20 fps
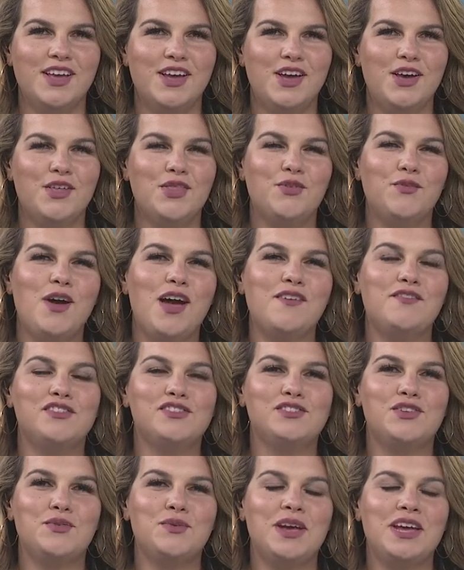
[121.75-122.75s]
Uh, Thrive is
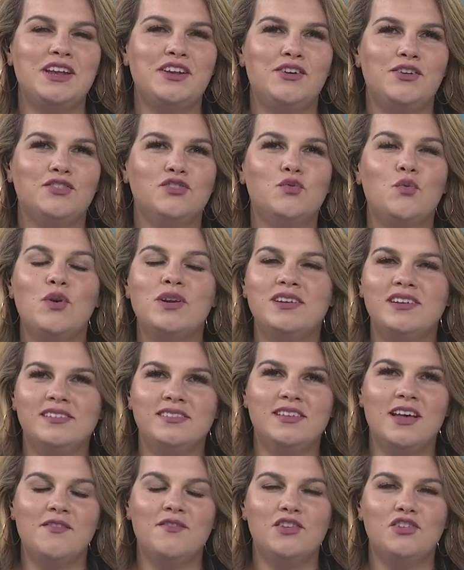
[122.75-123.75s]
located on
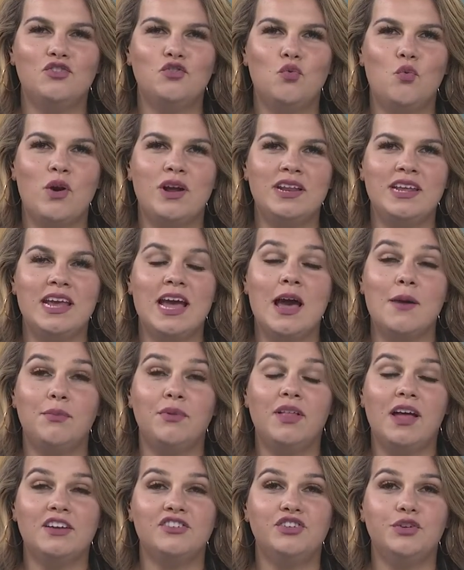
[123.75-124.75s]
2720
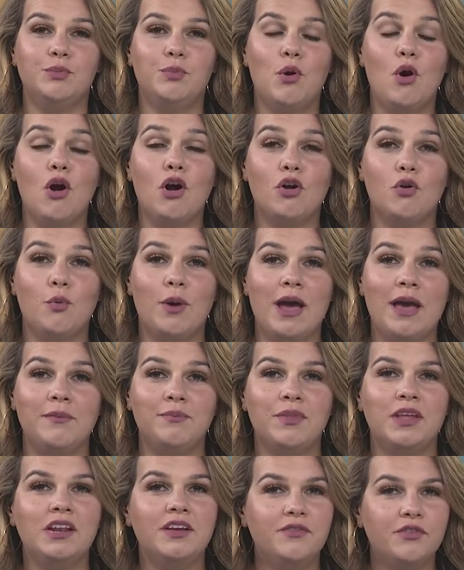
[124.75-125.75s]
Appalachian Parkway.
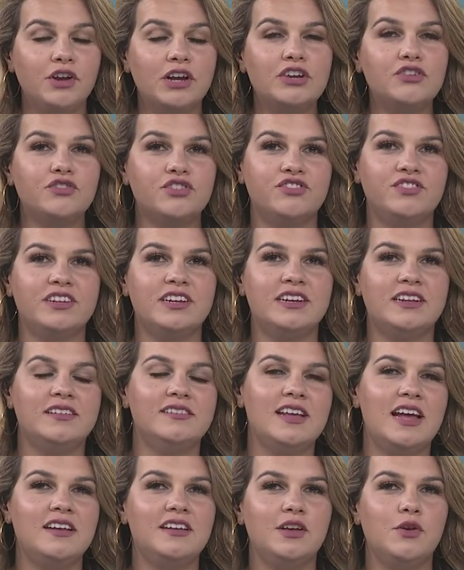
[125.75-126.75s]
And if you're interested in
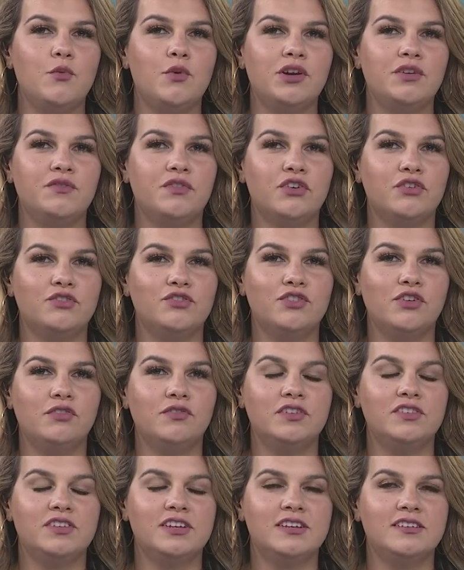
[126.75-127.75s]
attending one of their
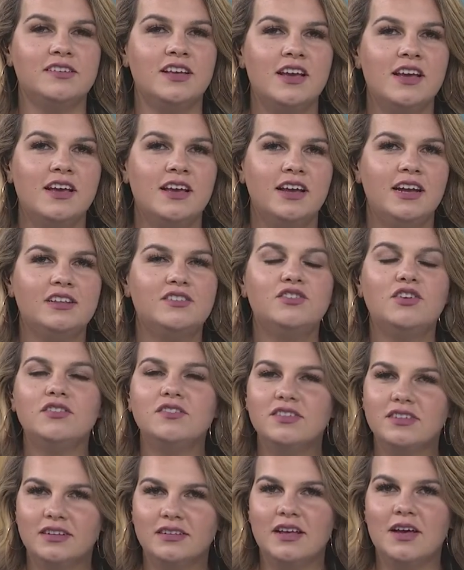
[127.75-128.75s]
services, it starts
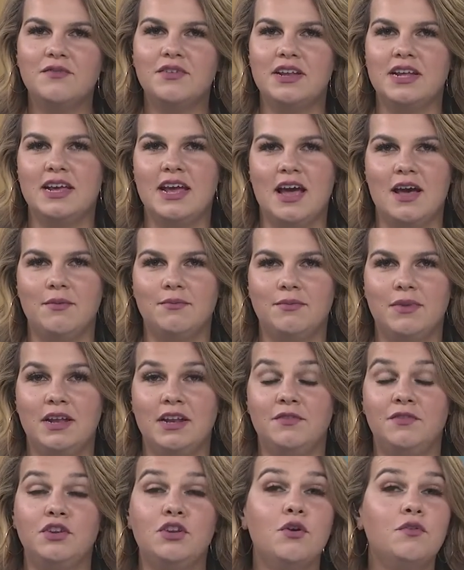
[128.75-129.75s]
at 11 a.m. And
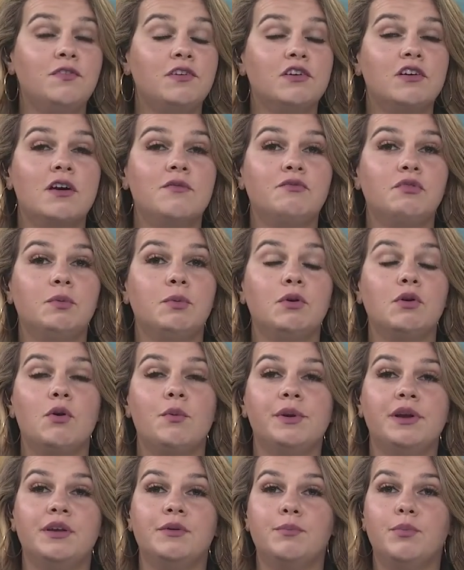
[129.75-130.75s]
if you don't feel comfortable
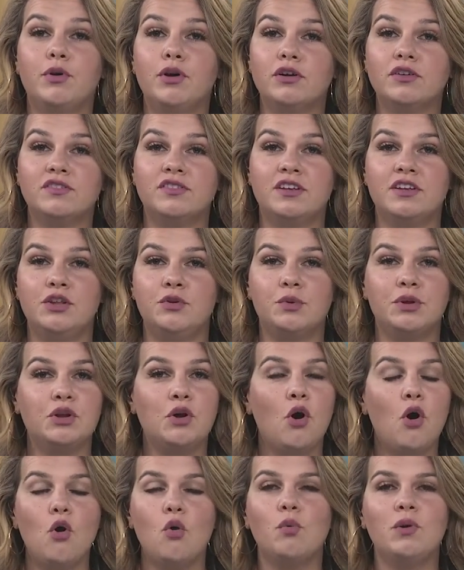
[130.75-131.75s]
going in person, you can
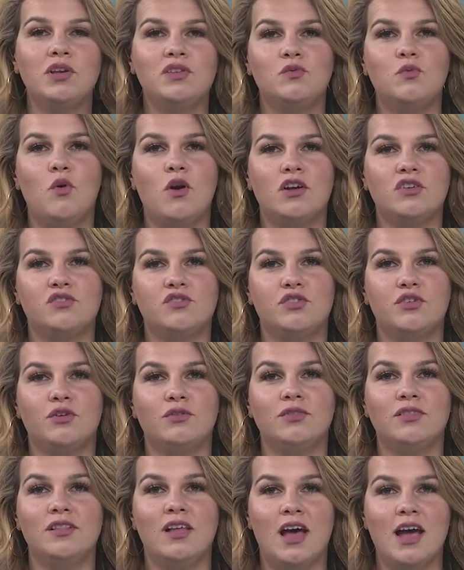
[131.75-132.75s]
always watch their
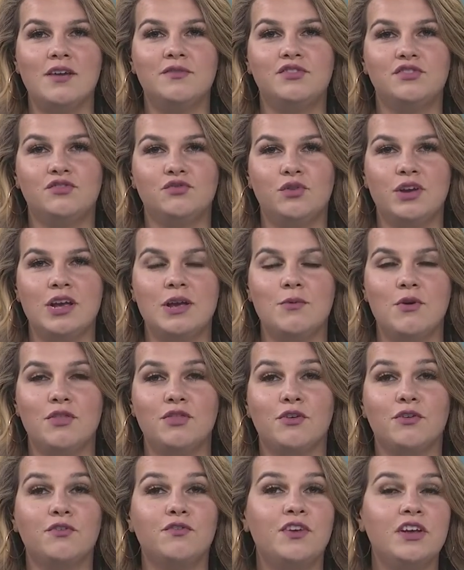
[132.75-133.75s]
live stream on
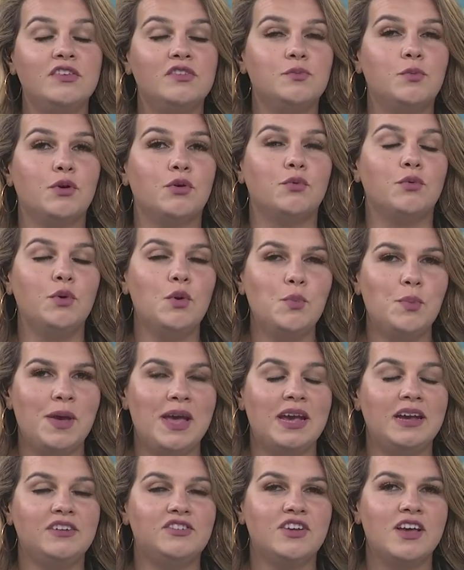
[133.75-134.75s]
their Facebook group
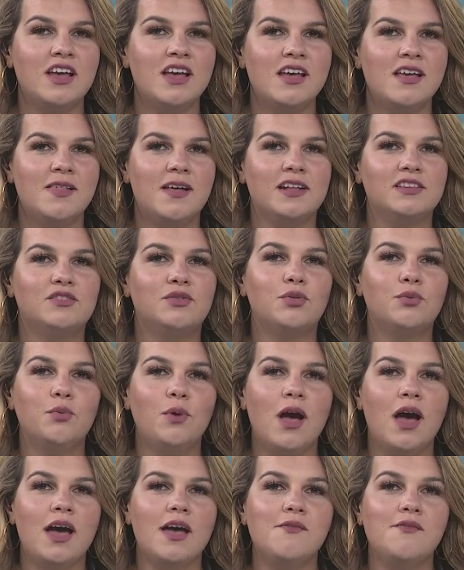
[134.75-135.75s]
page. That's
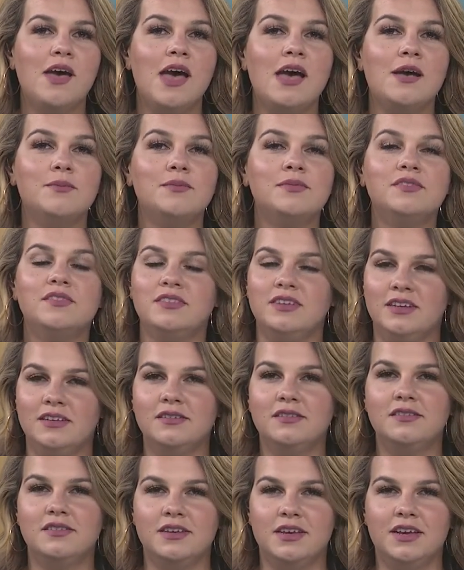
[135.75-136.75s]
Thrive
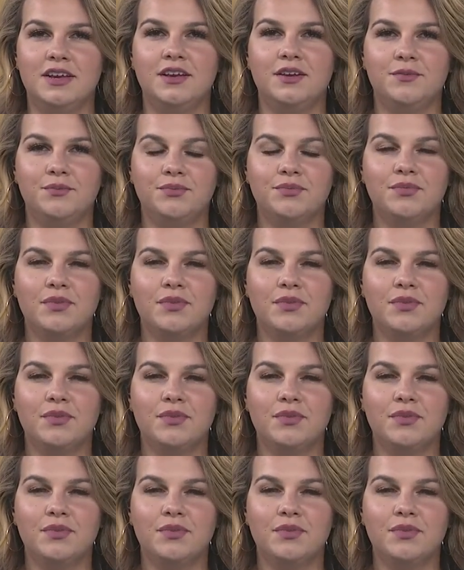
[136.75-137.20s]
MCC.